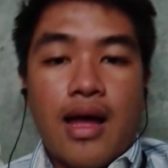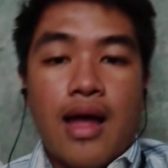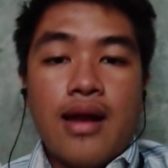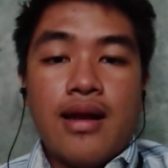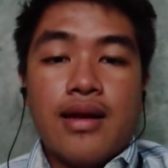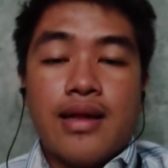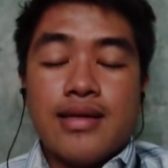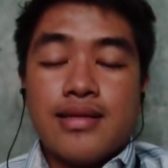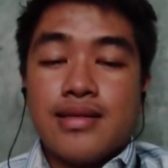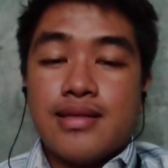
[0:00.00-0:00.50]

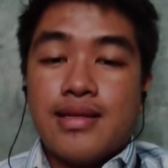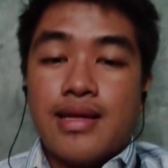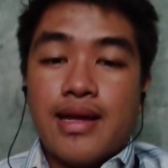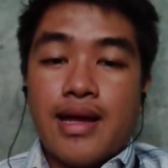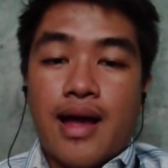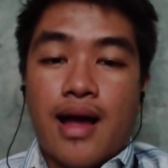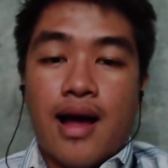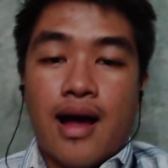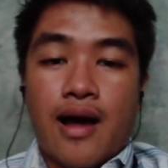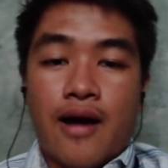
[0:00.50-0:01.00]
unless
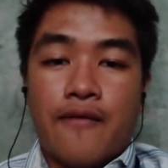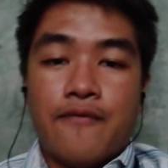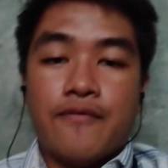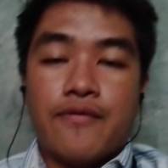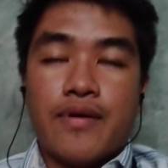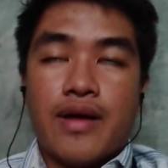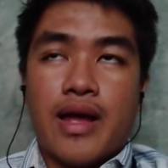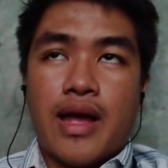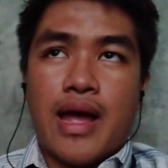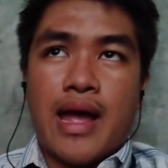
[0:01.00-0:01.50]
they have
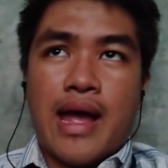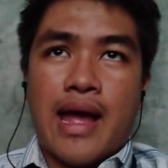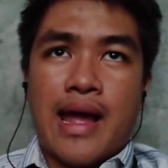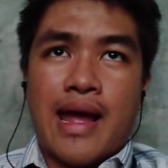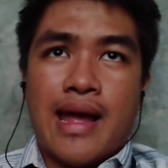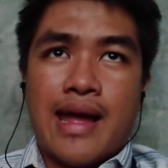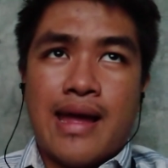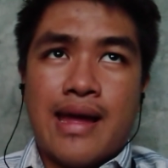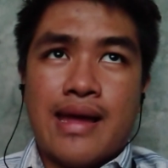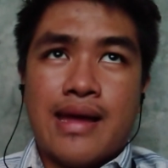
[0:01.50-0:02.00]

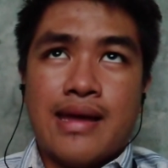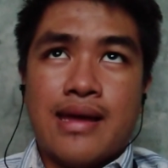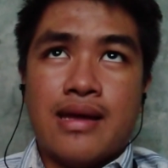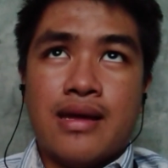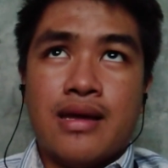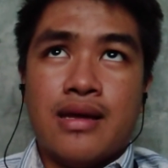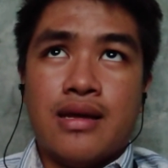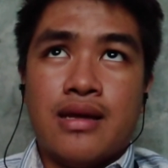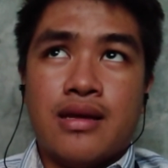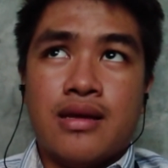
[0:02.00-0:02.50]

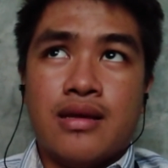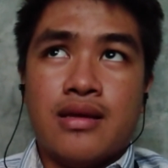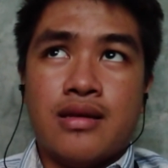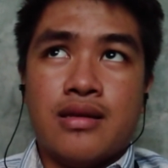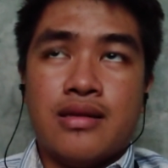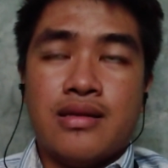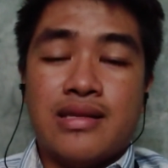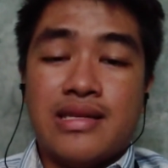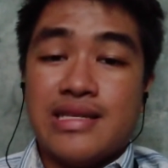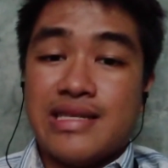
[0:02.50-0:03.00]

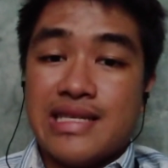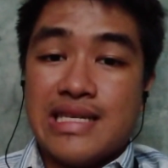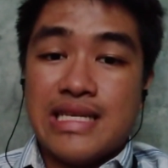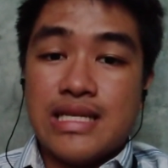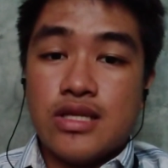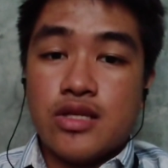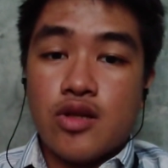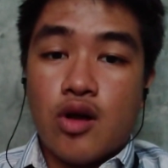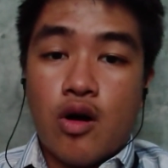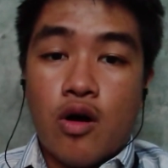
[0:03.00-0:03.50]
a
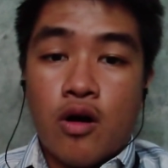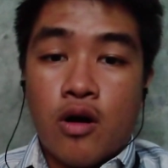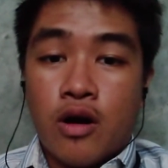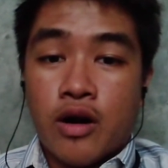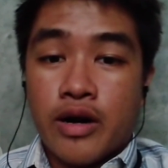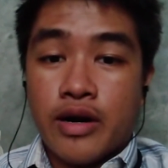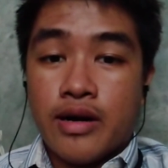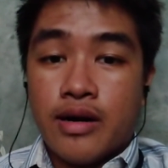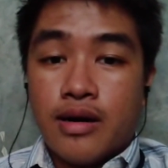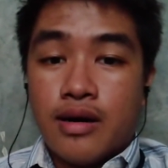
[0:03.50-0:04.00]
disease
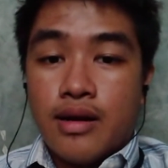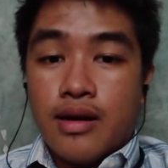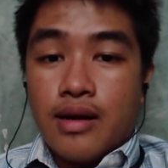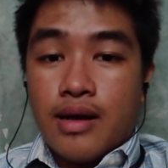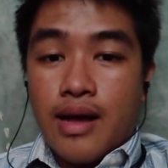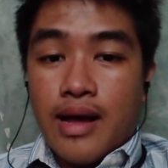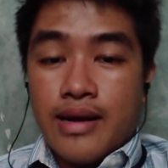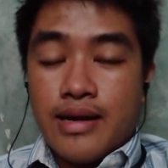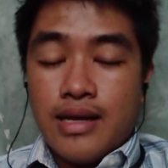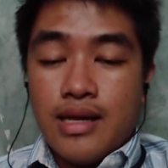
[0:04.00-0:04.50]
or
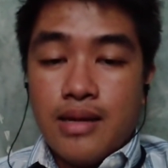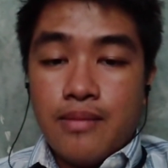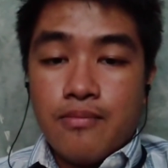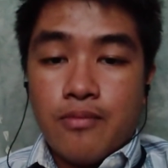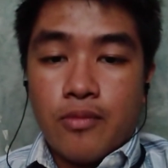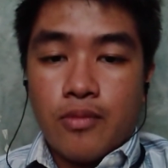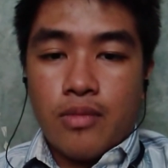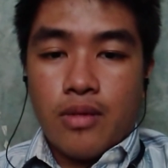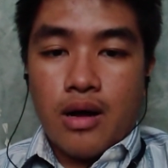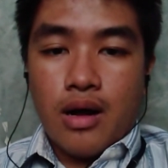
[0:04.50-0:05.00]
an